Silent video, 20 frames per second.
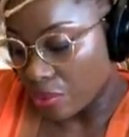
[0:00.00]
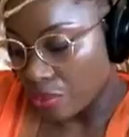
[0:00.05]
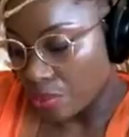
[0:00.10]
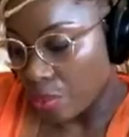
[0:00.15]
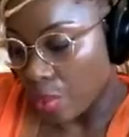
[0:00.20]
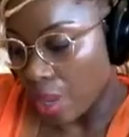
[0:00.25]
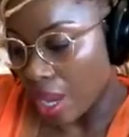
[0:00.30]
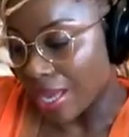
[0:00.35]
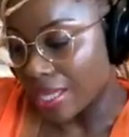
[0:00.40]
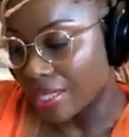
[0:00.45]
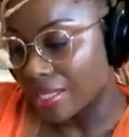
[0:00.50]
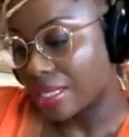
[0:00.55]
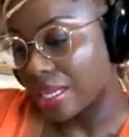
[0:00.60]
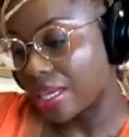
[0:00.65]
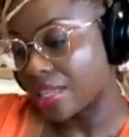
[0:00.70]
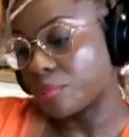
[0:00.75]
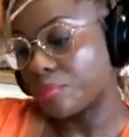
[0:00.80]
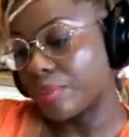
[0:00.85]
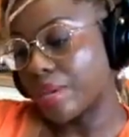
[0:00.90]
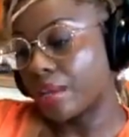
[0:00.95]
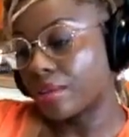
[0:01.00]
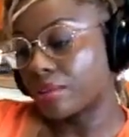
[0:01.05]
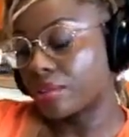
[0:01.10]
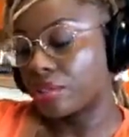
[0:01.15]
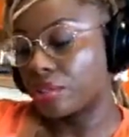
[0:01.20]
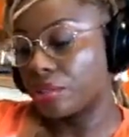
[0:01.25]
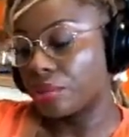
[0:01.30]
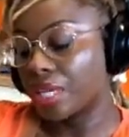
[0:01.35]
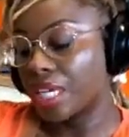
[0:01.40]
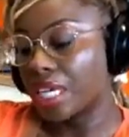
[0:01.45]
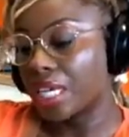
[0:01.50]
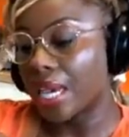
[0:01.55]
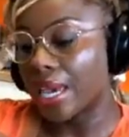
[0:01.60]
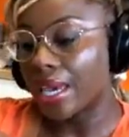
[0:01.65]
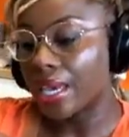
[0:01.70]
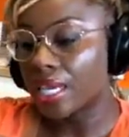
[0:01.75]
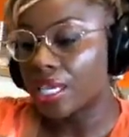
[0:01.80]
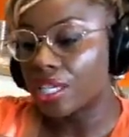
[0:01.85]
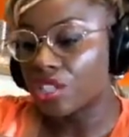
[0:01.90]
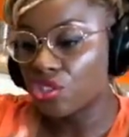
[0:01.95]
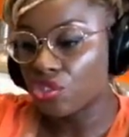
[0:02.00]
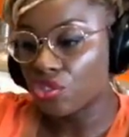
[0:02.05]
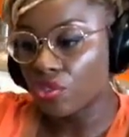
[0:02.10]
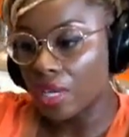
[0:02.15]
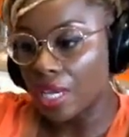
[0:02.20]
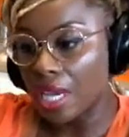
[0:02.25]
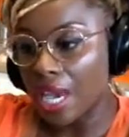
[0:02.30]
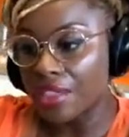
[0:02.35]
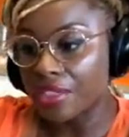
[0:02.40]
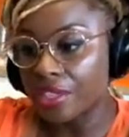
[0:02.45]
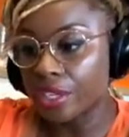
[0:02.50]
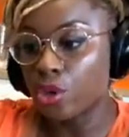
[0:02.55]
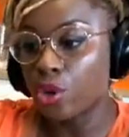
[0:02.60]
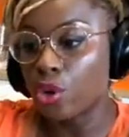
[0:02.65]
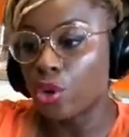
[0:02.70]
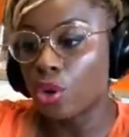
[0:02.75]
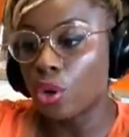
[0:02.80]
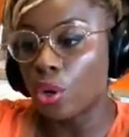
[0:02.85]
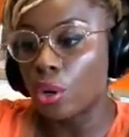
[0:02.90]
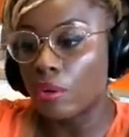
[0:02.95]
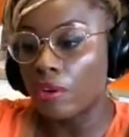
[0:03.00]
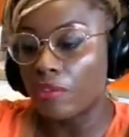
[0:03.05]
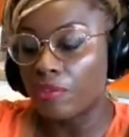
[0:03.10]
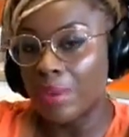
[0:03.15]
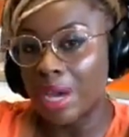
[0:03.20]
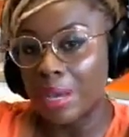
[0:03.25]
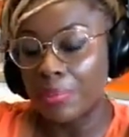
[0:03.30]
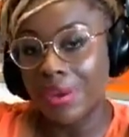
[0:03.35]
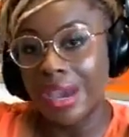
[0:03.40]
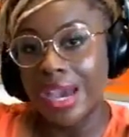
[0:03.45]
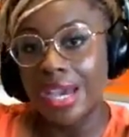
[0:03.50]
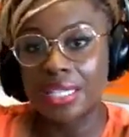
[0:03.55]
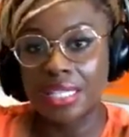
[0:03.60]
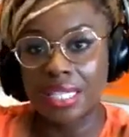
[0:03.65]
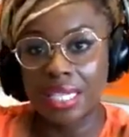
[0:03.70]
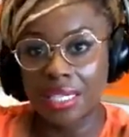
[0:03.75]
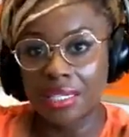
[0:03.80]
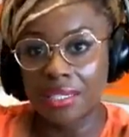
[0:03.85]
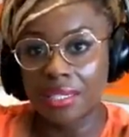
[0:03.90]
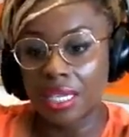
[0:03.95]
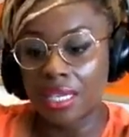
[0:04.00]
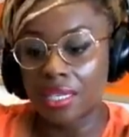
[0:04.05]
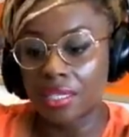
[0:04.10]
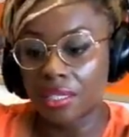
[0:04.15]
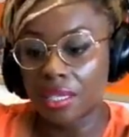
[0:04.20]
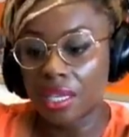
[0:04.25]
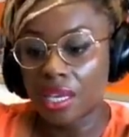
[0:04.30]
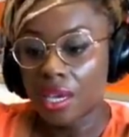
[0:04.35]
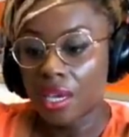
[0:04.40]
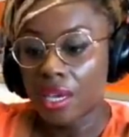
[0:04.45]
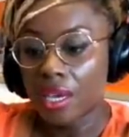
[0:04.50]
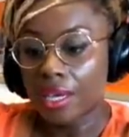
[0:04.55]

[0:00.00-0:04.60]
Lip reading: what I said about looking at history, at the core of my practice is